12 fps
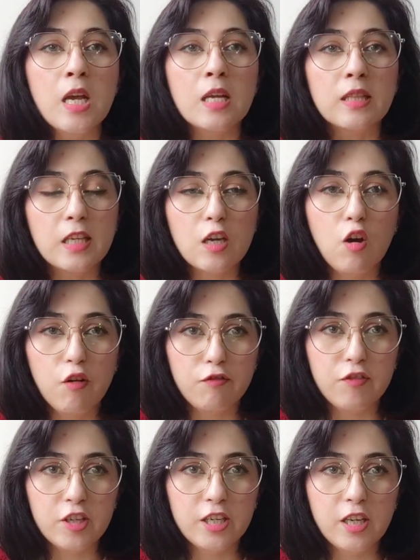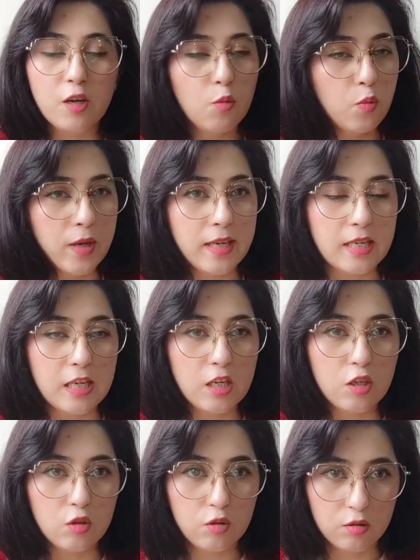They offer
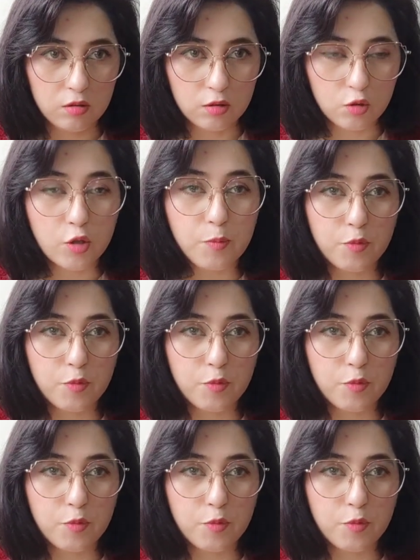very good